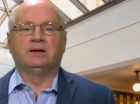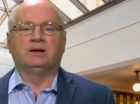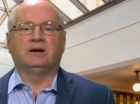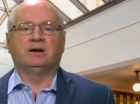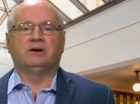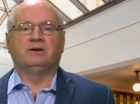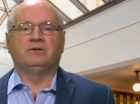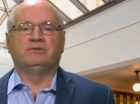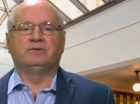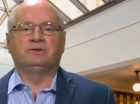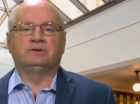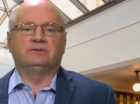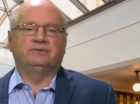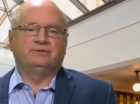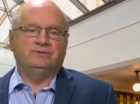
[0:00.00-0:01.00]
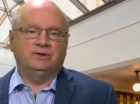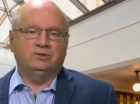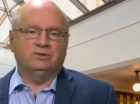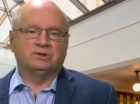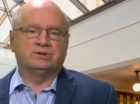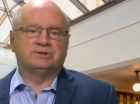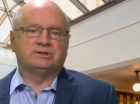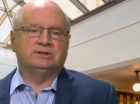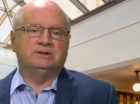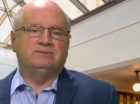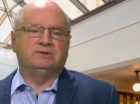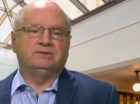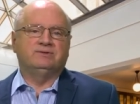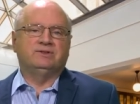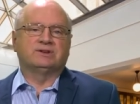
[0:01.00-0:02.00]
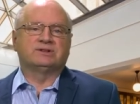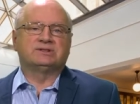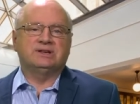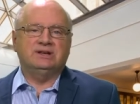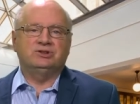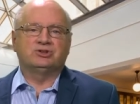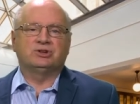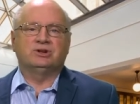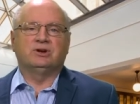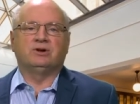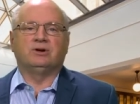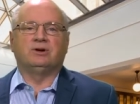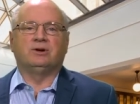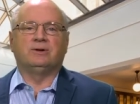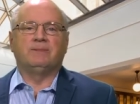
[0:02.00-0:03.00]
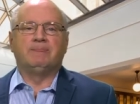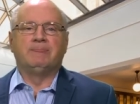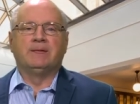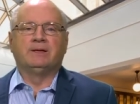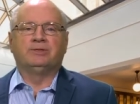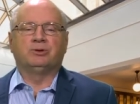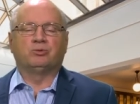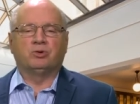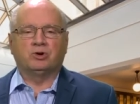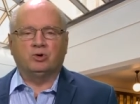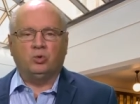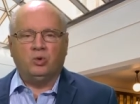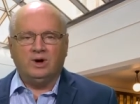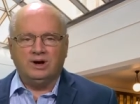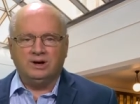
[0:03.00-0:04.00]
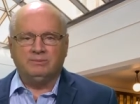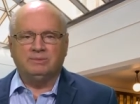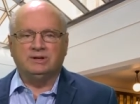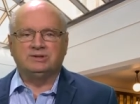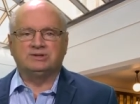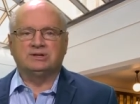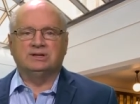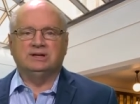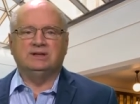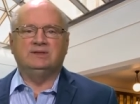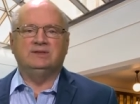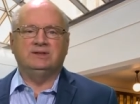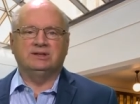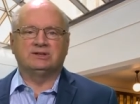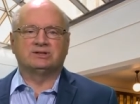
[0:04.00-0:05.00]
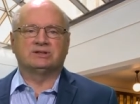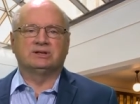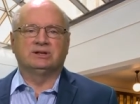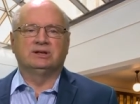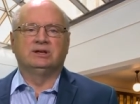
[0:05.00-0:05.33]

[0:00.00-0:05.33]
of a focus, even a fixation on the requirements in this,